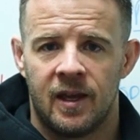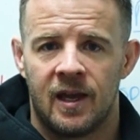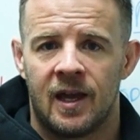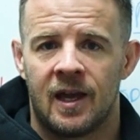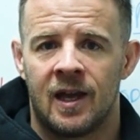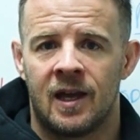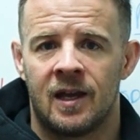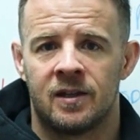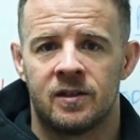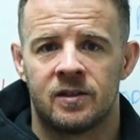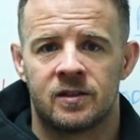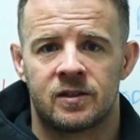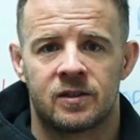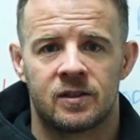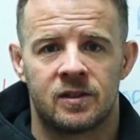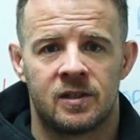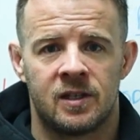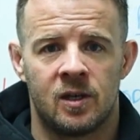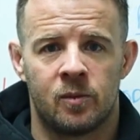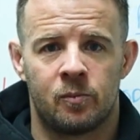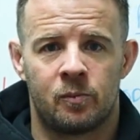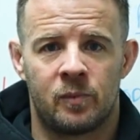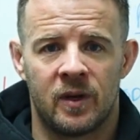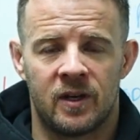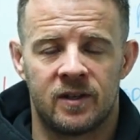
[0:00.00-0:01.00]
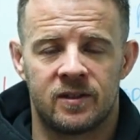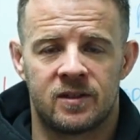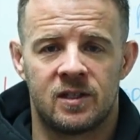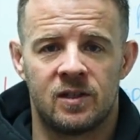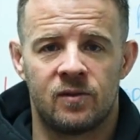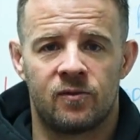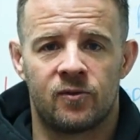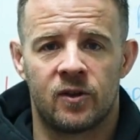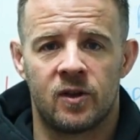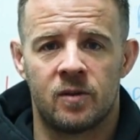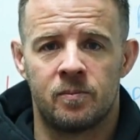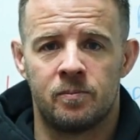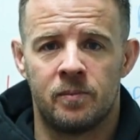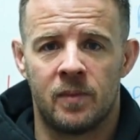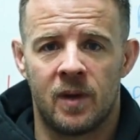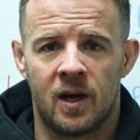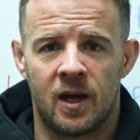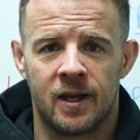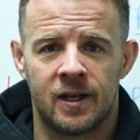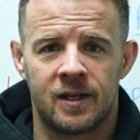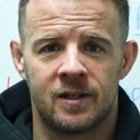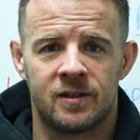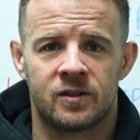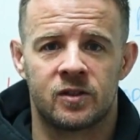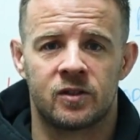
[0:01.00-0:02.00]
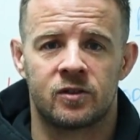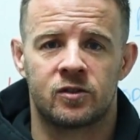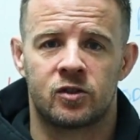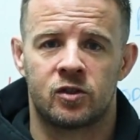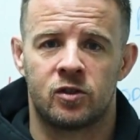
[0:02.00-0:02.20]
and the ability for the mind